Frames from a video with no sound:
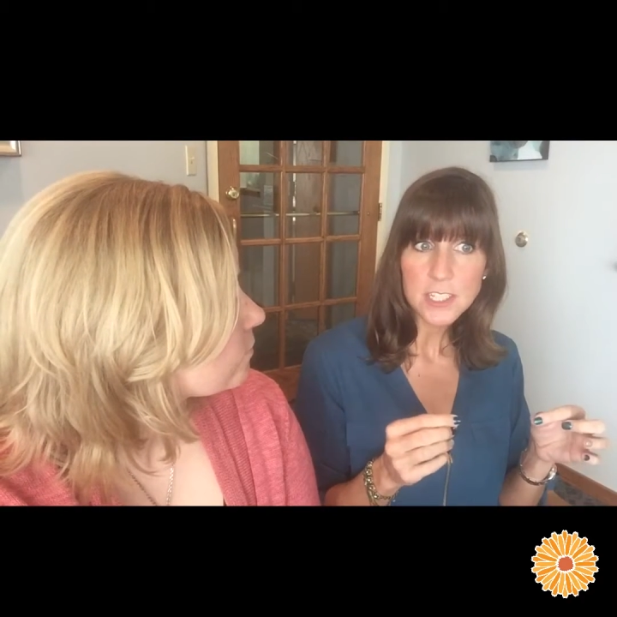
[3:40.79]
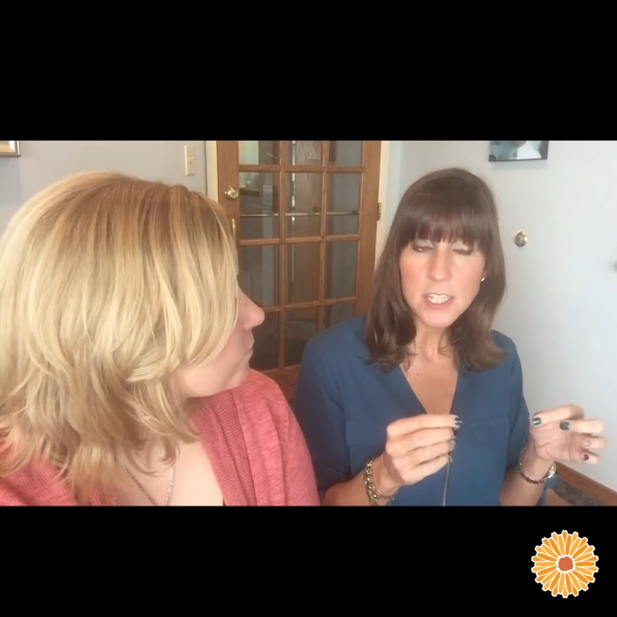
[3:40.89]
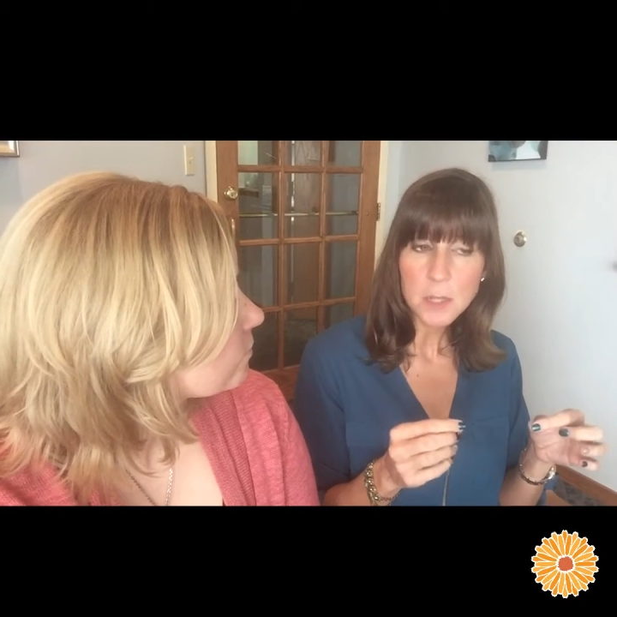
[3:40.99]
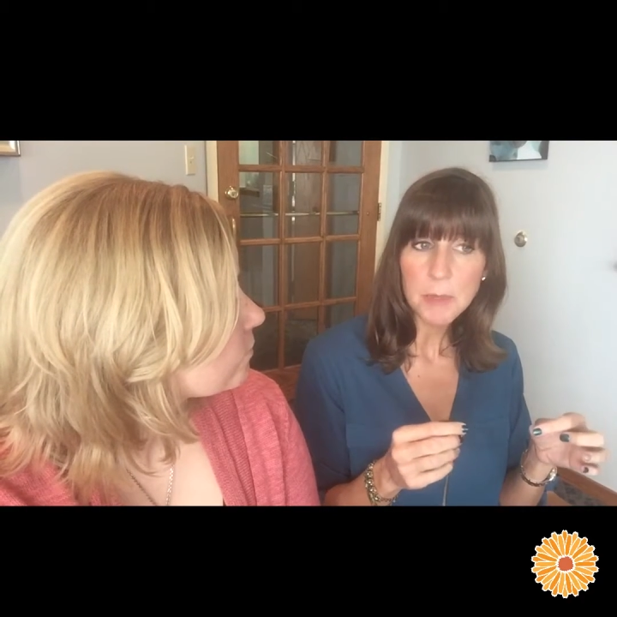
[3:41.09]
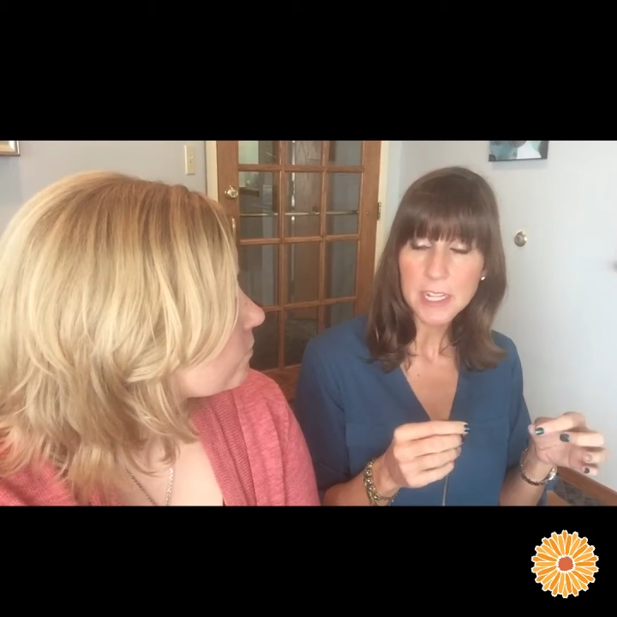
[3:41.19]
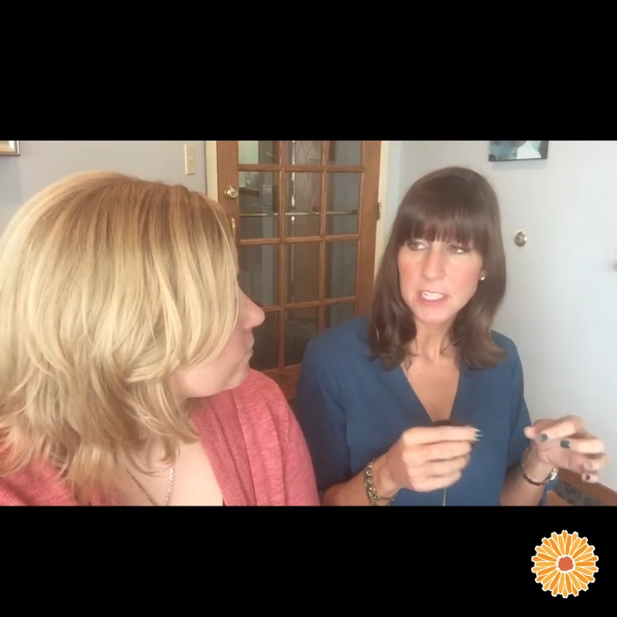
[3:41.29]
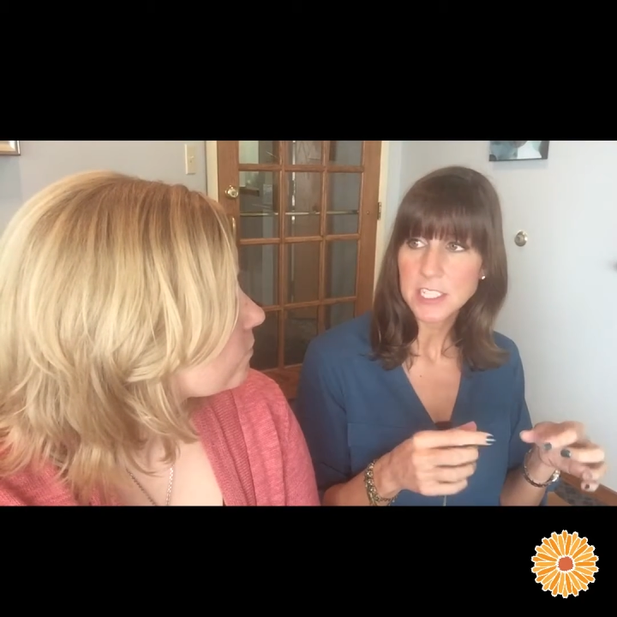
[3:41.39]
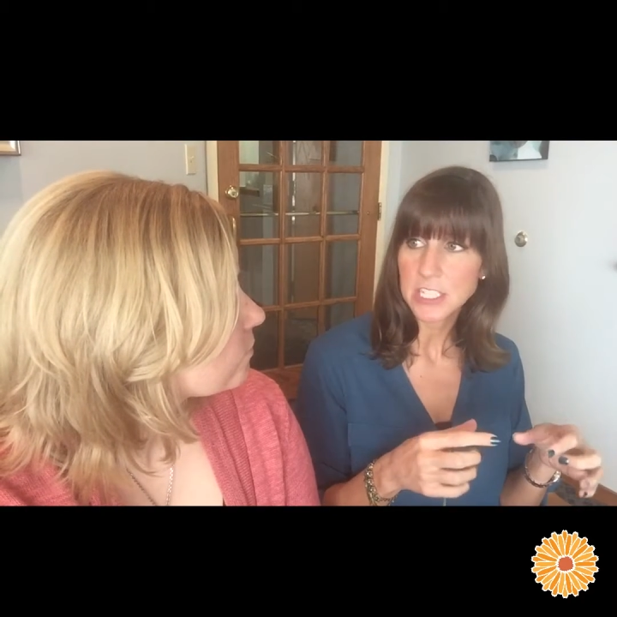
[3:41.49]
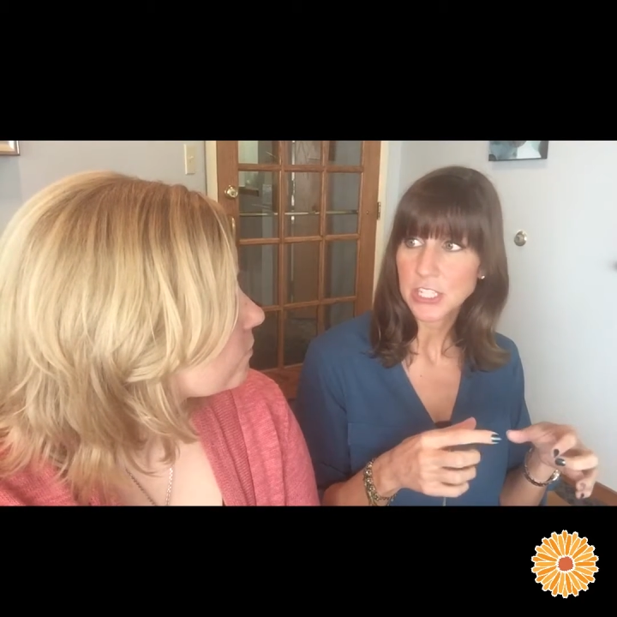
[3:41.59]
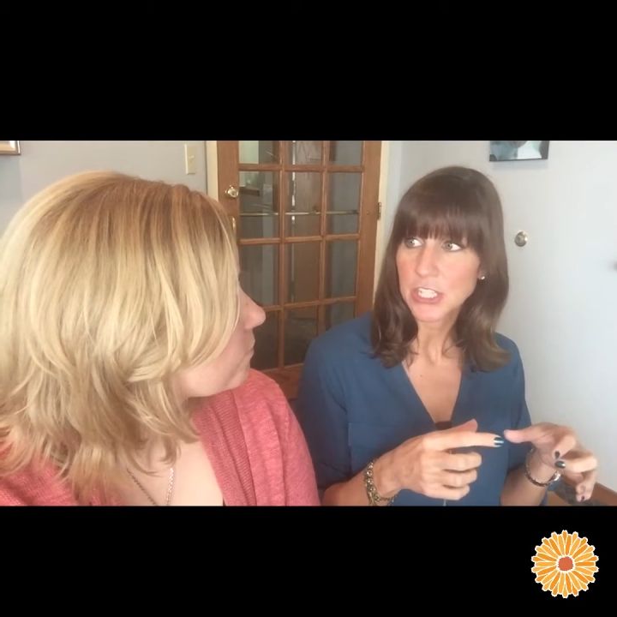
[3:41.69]
a little bit
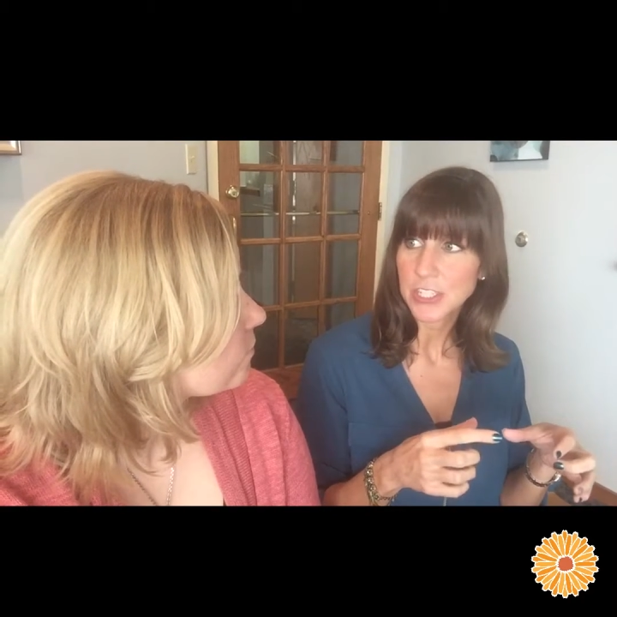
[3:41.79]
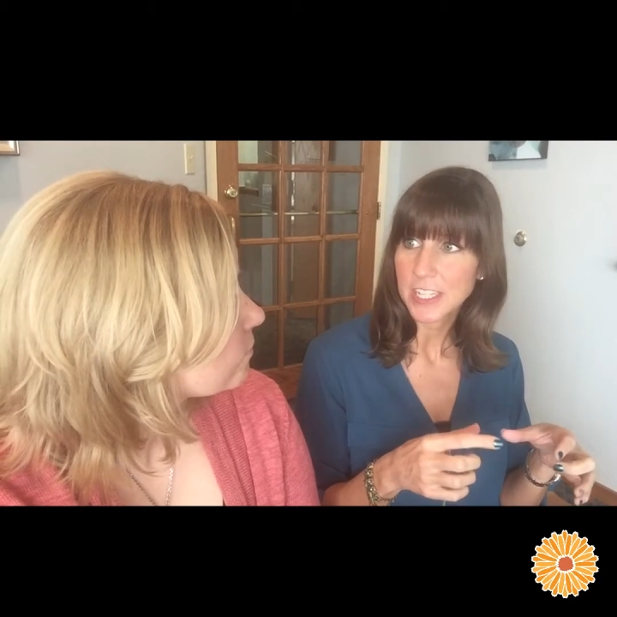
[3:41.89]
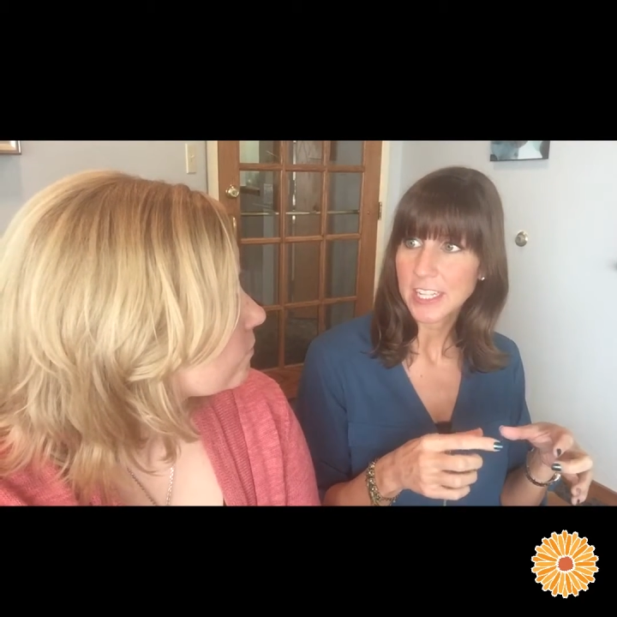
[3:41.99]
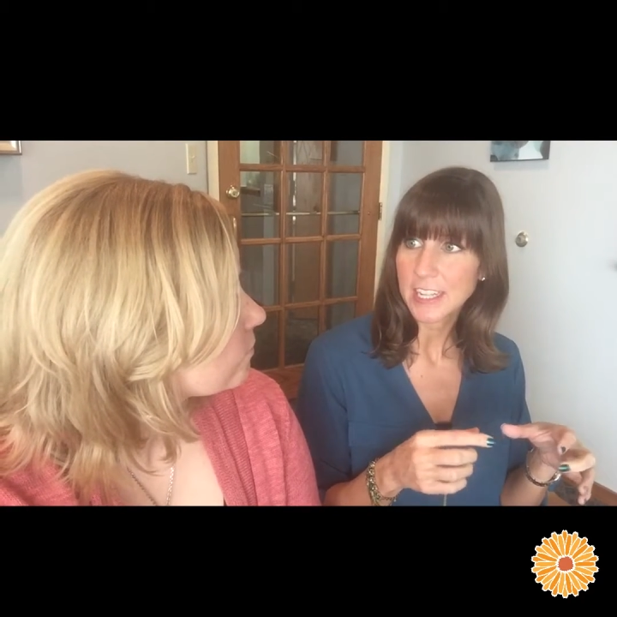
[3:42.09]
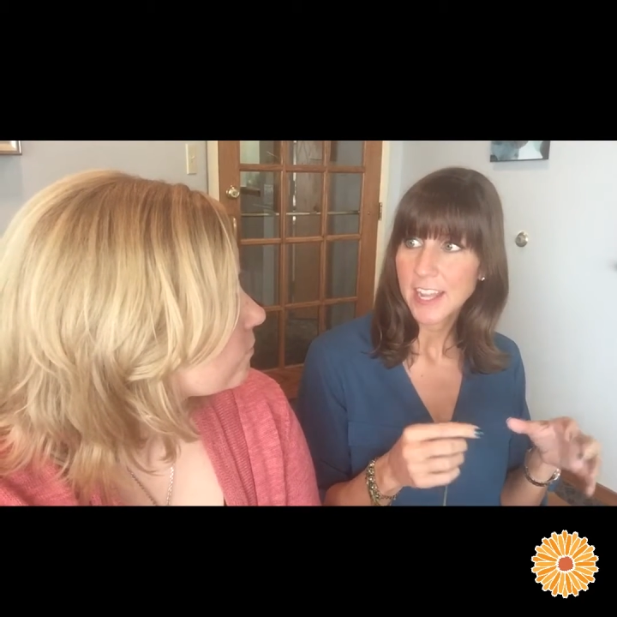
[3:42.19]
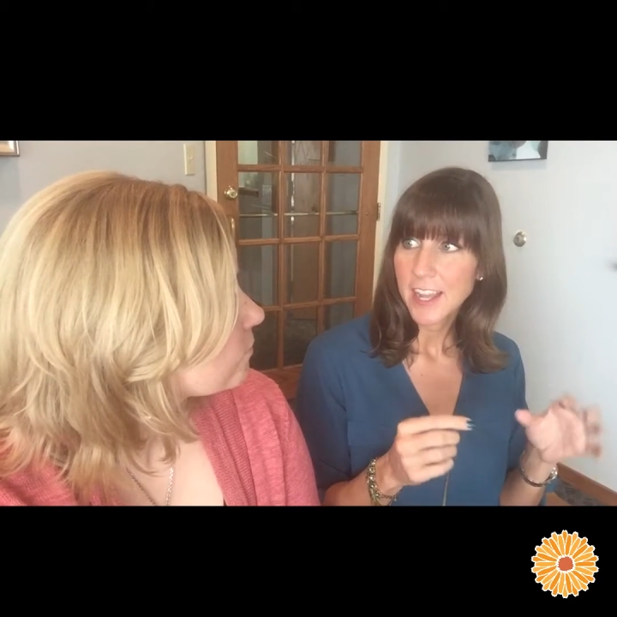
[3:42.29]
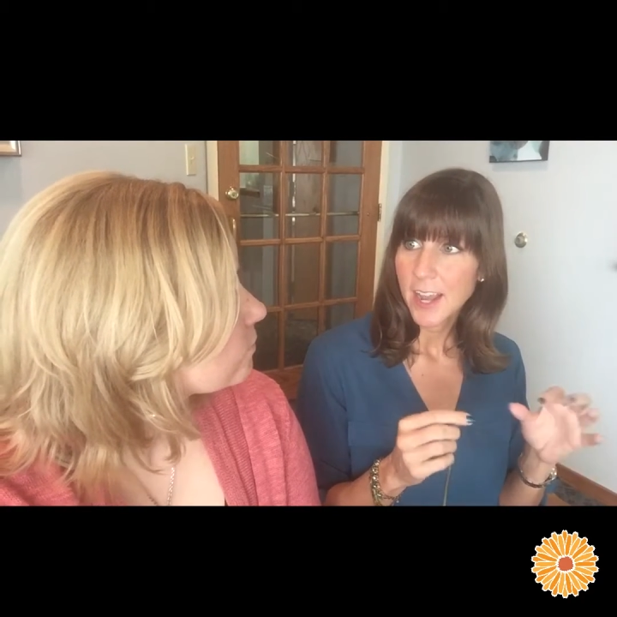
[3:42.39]
interiorly.